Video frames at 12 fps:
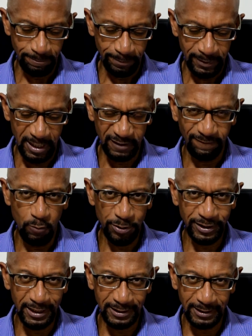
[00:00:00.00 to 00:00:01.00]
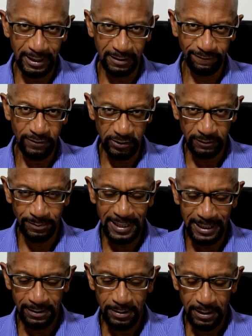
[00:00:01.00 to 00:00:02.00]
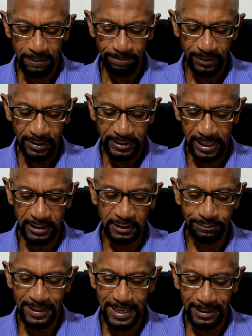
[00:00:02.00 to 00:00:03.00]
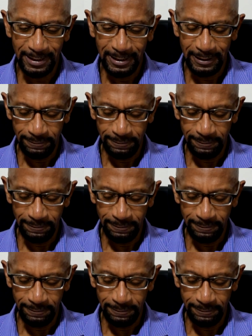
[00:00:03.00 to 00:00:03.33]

that's 416, the first spot. Second spot,